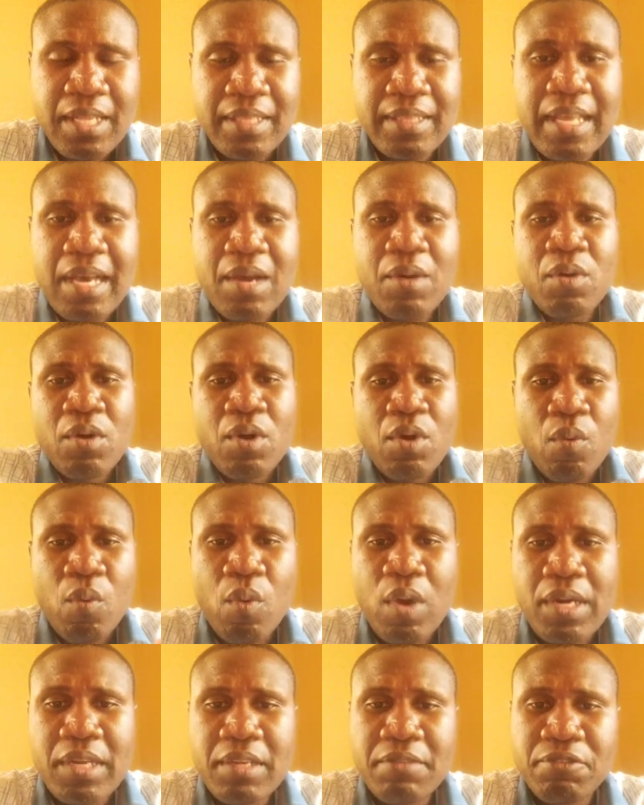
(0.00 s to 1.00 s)
Now,
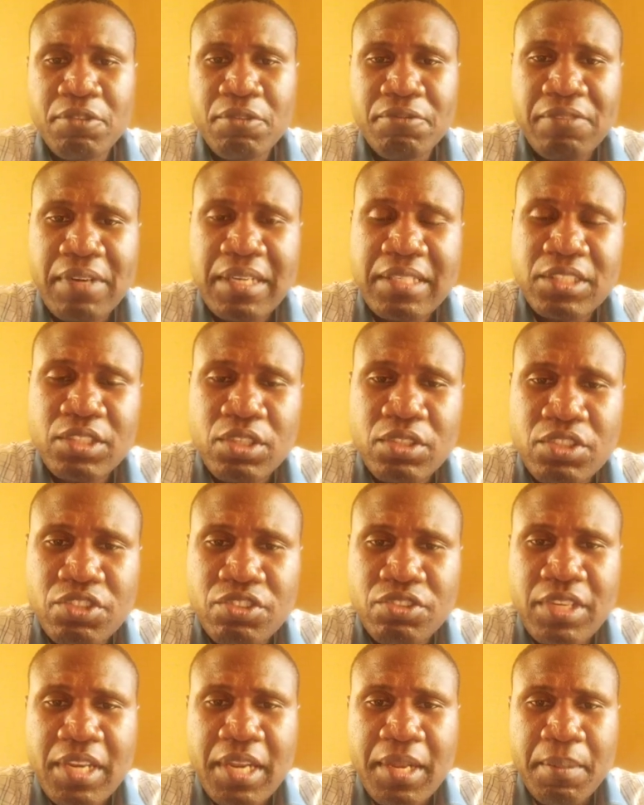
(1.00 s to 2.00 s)
what if you find in your
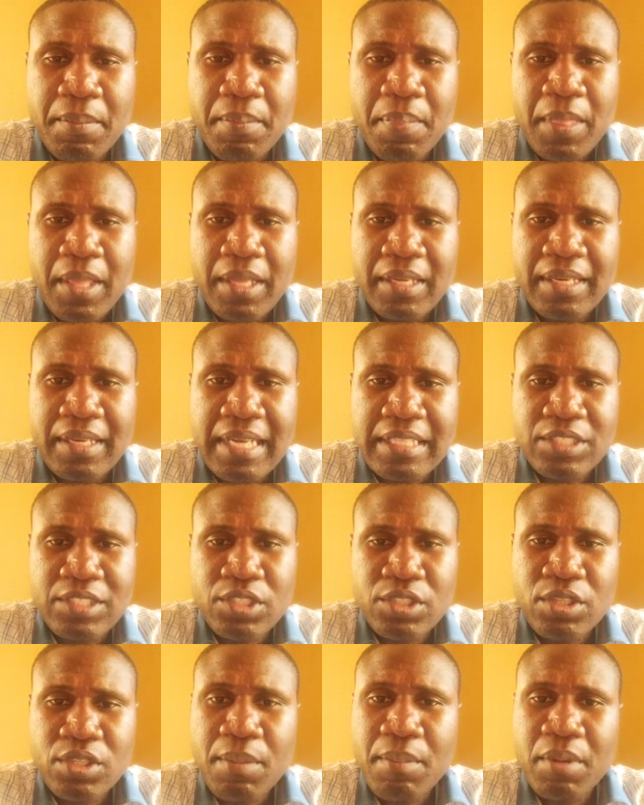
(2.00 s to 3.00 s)
dream that
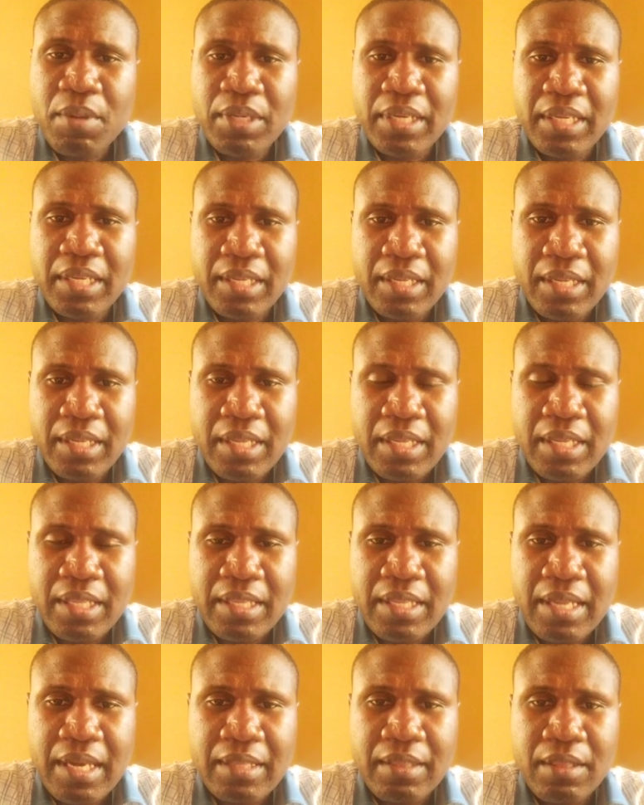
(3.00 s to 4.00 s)
somebody
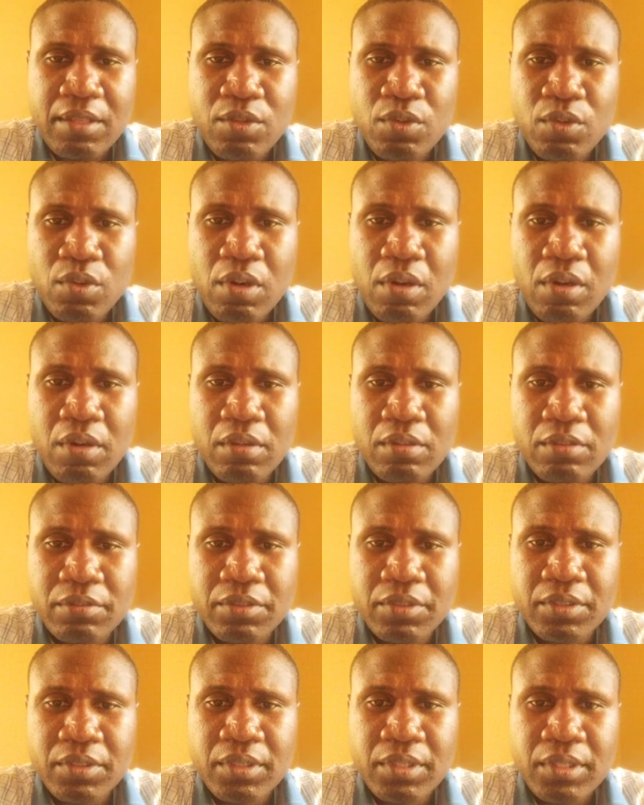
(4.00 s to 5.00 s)
that you
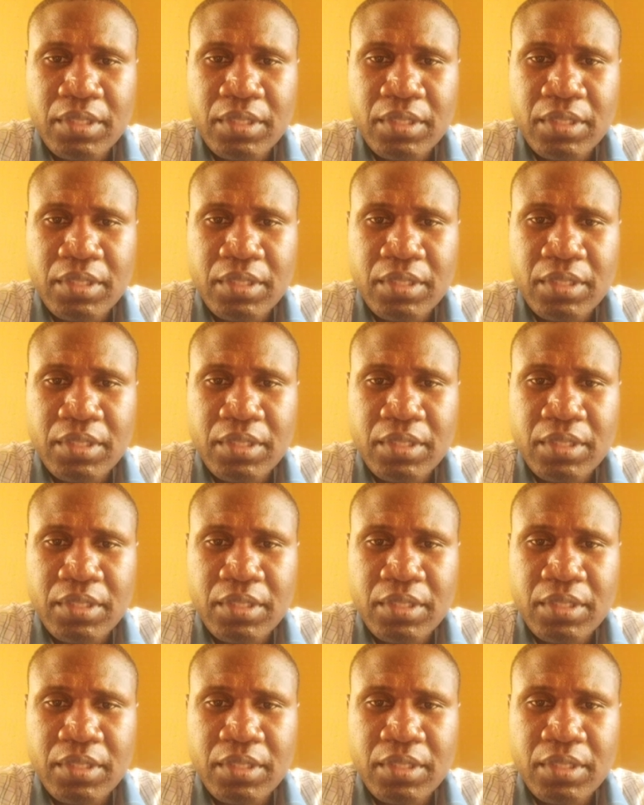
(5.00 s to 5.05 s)
love